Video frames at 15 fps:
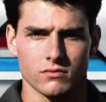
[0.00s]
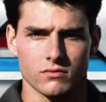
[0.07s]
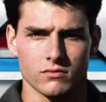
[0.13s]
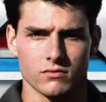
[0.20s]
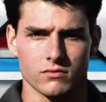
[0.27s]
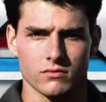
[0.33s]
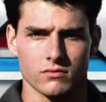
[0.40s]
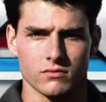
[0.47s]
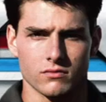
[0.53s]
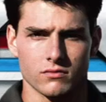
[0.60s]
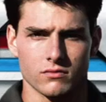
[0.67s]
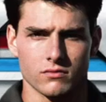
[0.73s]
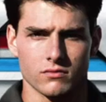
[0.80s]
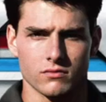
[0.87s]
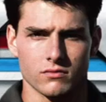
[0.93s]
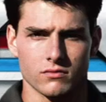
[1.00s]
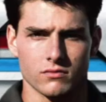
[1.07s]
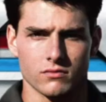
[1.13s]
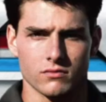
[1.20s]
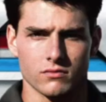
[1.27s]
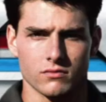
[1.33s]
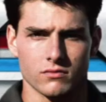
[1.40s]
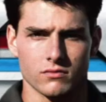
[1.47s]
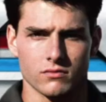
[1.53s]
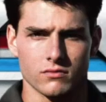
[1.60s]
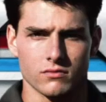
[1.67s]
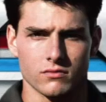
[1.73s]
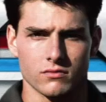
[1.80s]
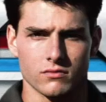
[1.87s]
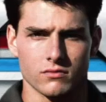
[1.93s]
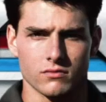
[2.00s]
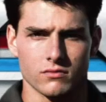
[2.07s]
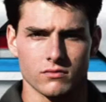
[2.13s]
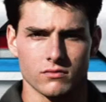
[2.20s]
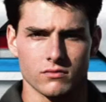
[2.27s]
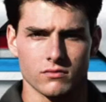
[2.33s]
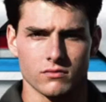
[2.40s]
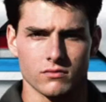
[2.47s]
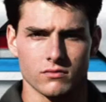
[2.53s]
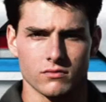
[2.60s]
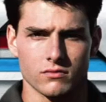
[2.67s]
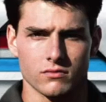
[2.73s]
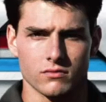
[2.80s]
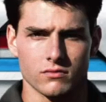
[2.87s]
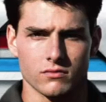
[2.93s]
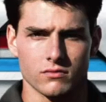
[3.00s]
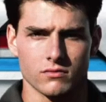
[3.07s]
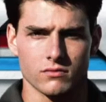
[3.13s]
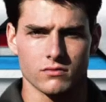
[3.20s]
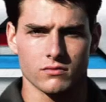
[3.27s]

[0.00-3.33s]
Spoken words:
This person isn't speaking.